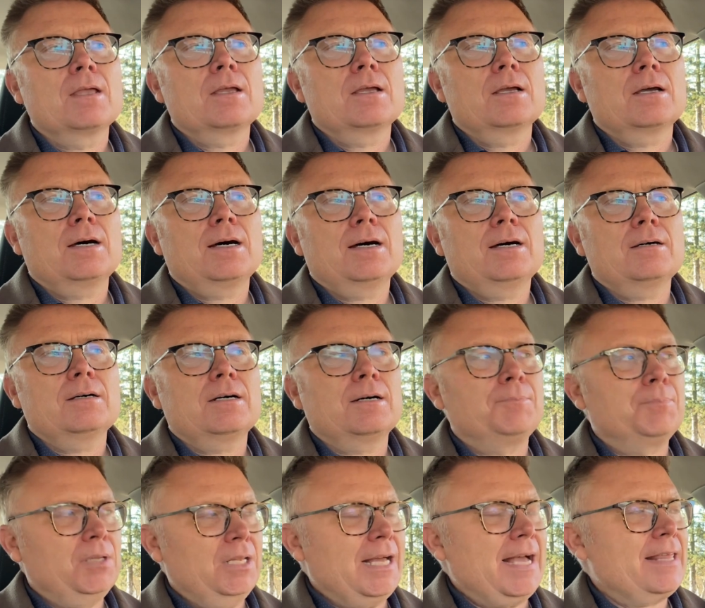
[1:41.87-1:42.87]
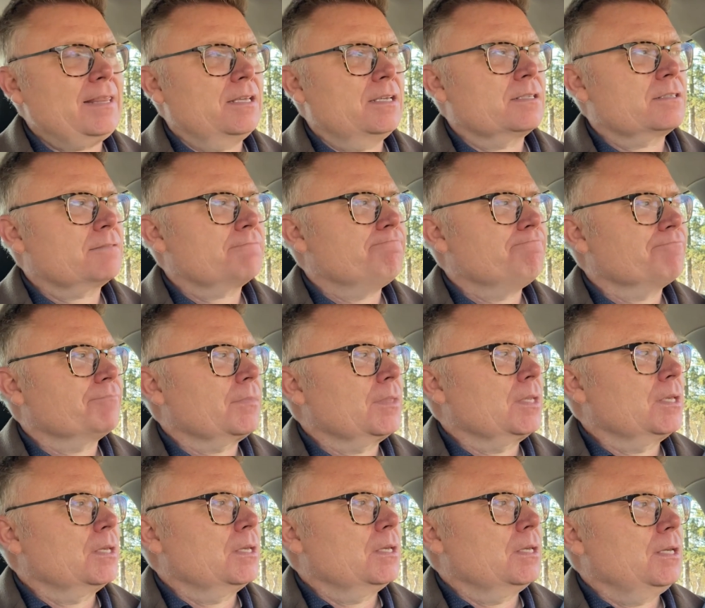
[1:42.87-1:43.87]
apply this?
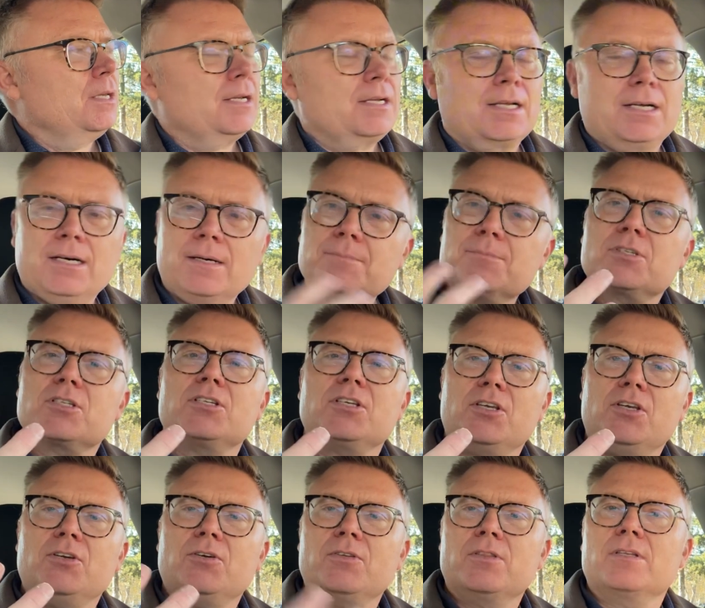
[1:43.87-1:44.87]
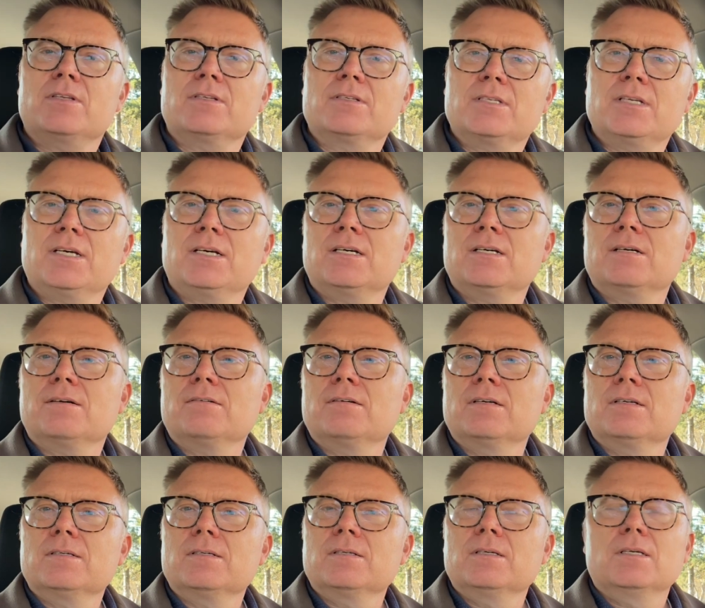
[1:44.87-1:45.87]
It comes to you to
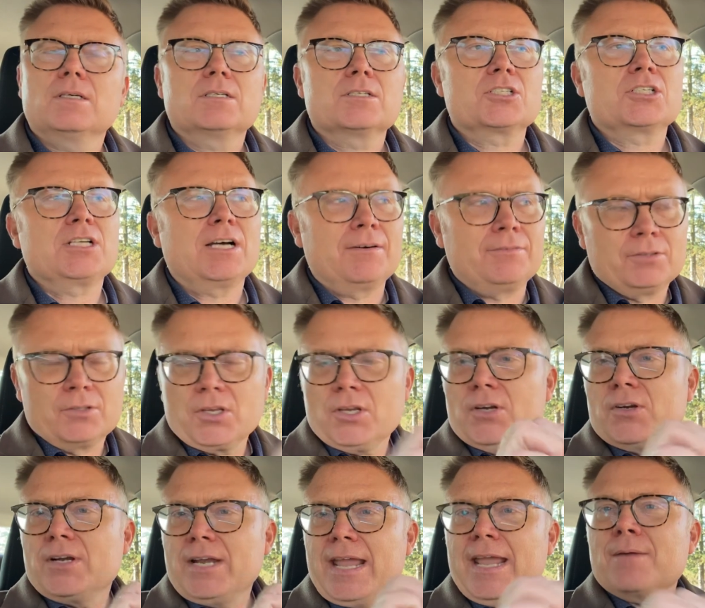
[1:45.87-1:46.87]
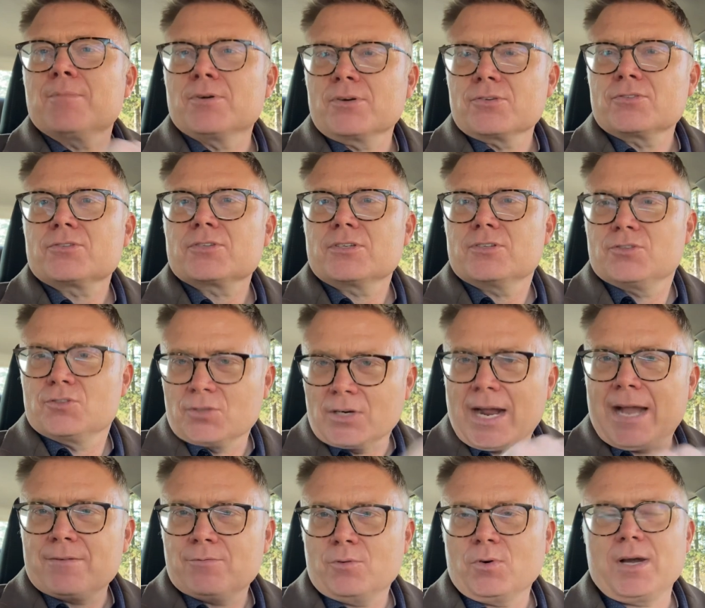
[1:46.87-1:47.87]
shovel your neighbor's
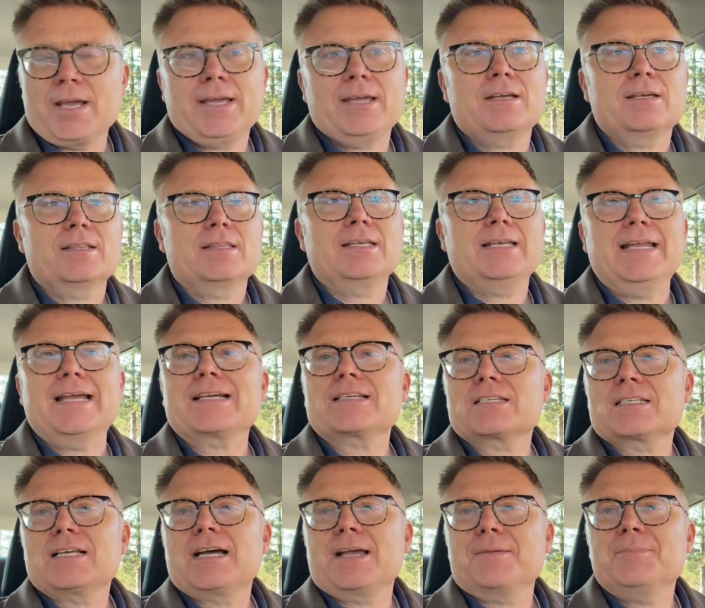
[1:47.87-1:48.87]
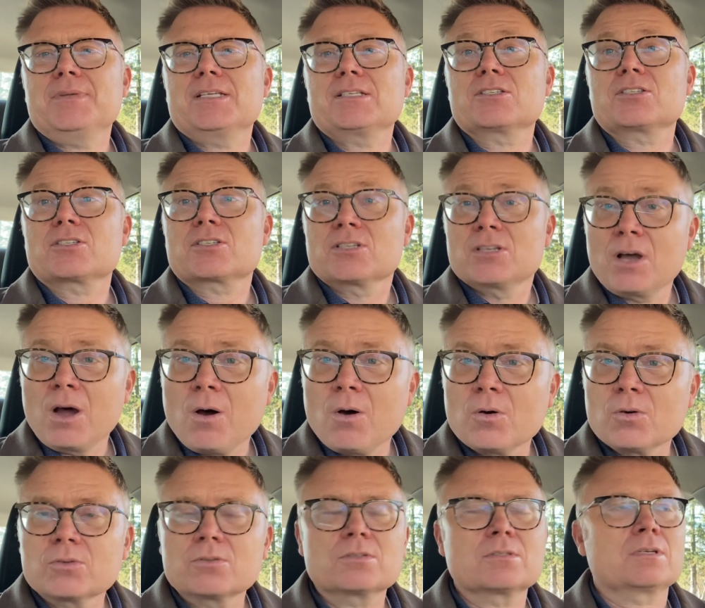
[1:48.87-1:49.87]
driveway the next time it
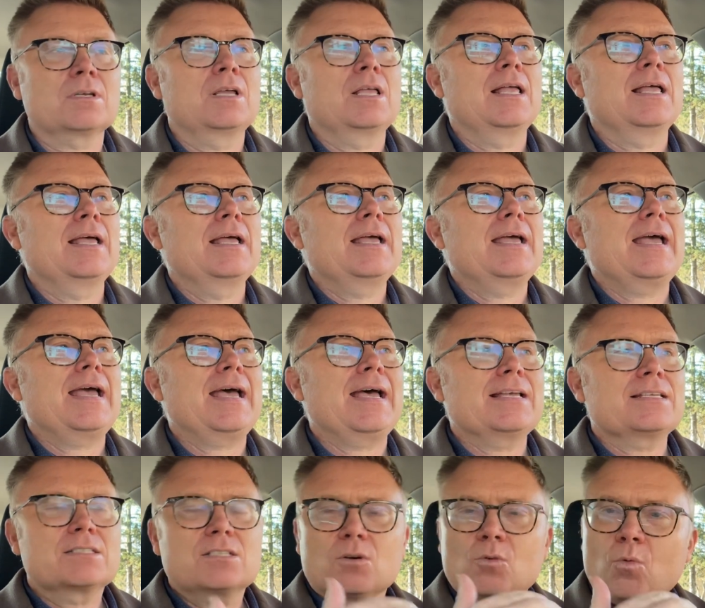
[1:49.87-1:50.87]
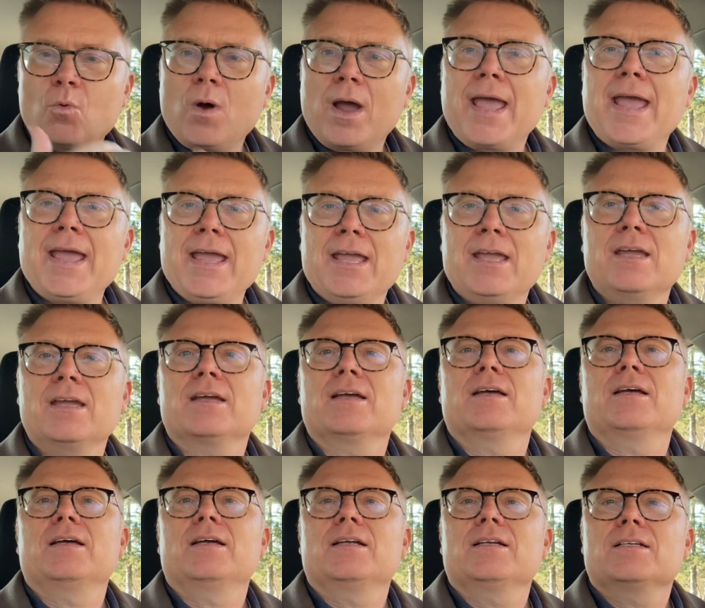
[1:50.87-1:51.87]
snows as a way
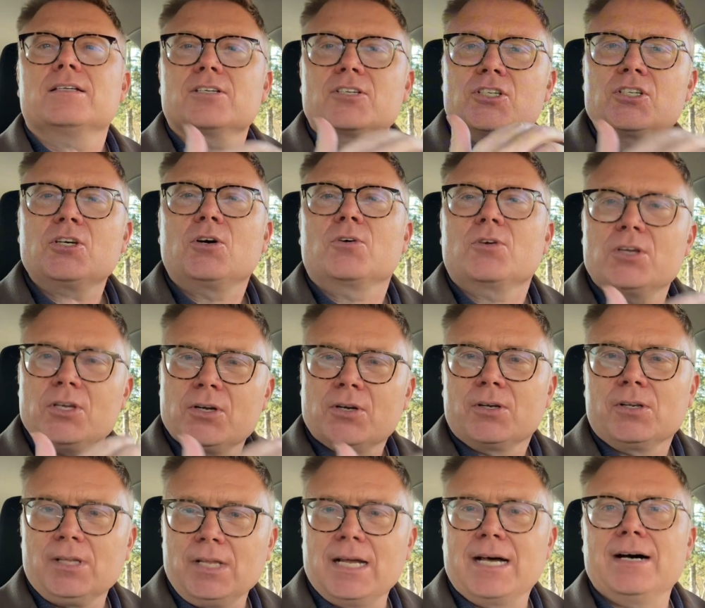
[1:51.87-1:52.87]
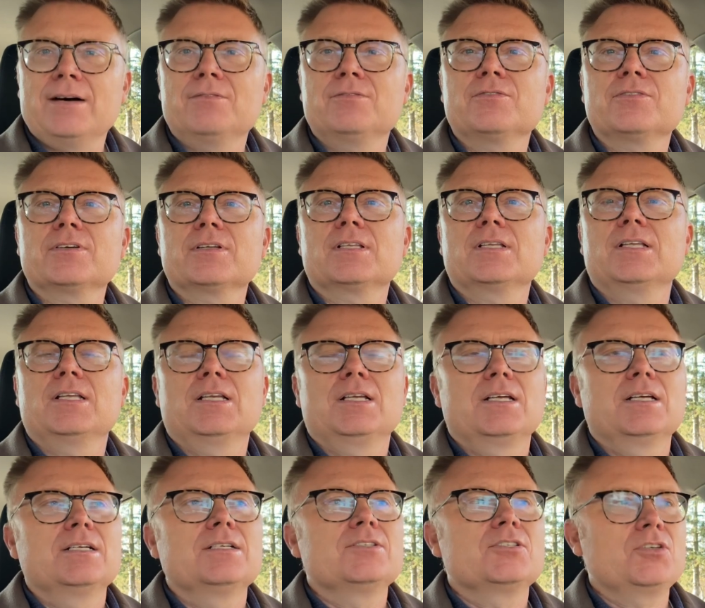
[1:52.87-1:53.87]
to show your love
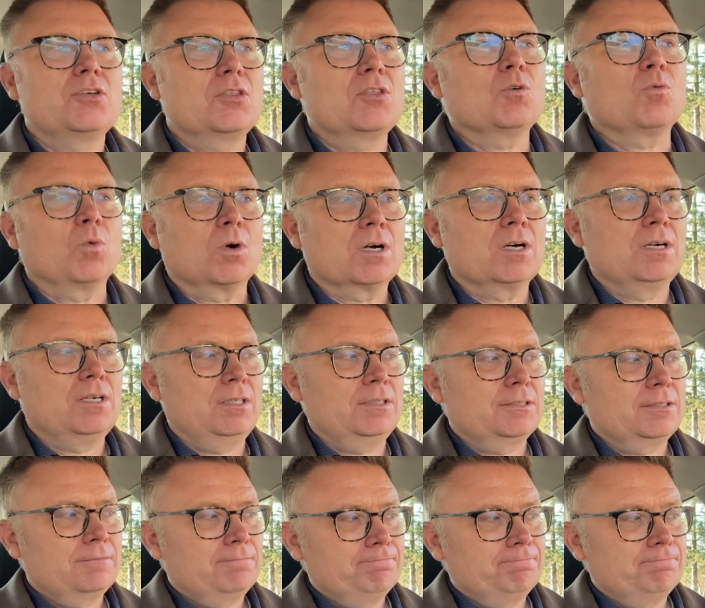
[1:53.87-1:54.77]
to the world.